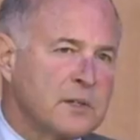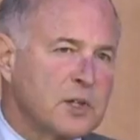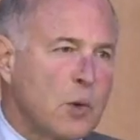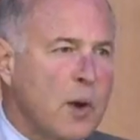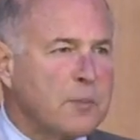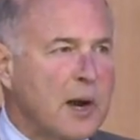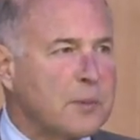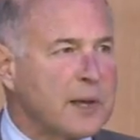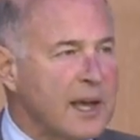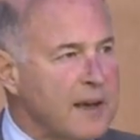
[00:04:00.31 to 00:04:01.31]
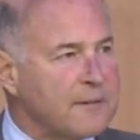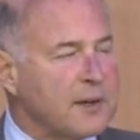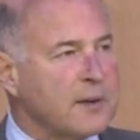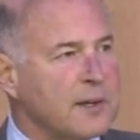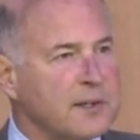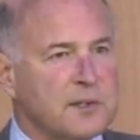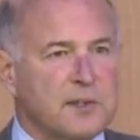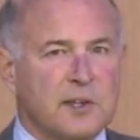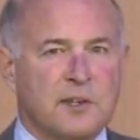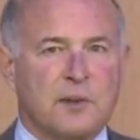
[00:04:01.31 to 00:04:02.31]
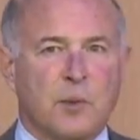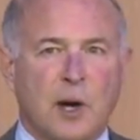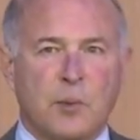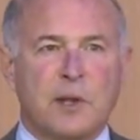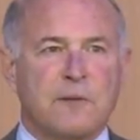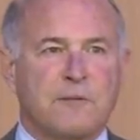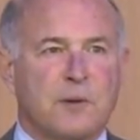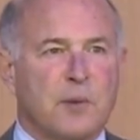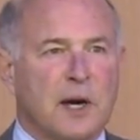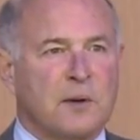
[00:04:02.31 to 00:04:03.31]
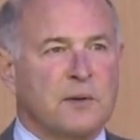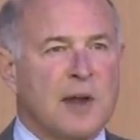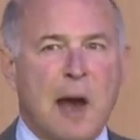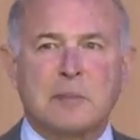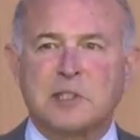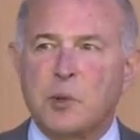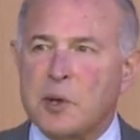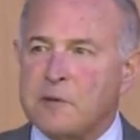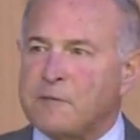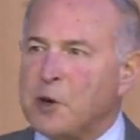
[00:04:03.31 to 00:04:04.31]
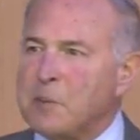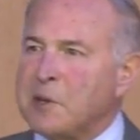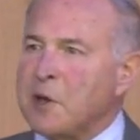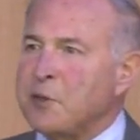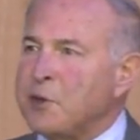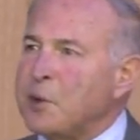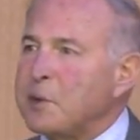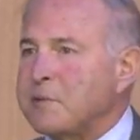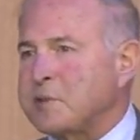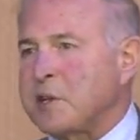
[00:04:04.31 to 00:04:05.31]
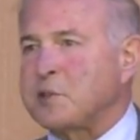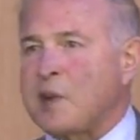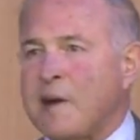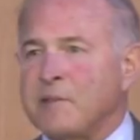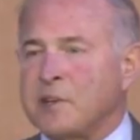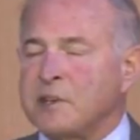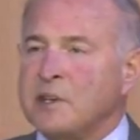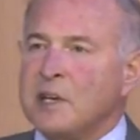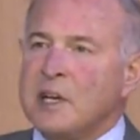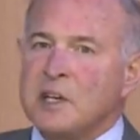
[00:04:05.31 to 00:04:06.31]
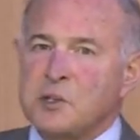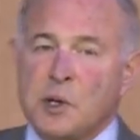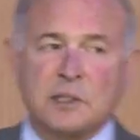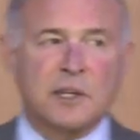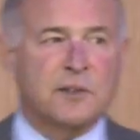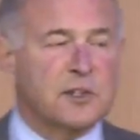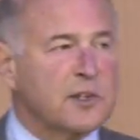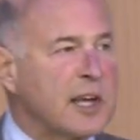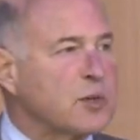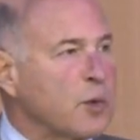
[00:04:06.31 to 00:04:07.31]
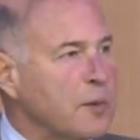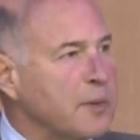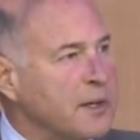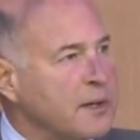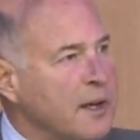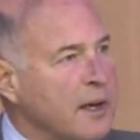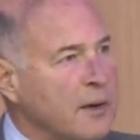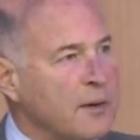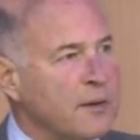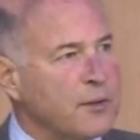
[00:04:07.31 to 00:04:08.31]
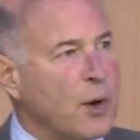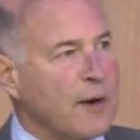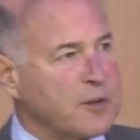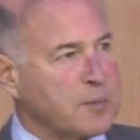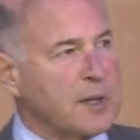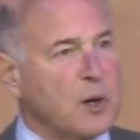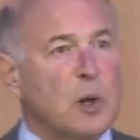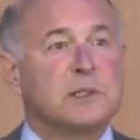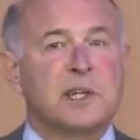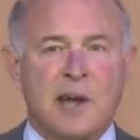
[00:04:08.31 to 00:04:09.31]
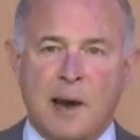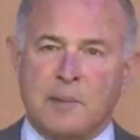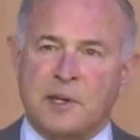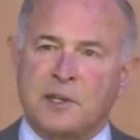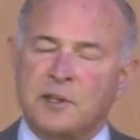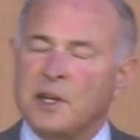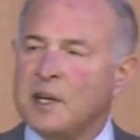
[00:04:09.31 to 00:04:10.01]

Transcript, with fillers: and so one problem we have here is that while, while nominally reaffirming a theory of state sovereignty, certainly the states would have been uh, thought of as being wholly competent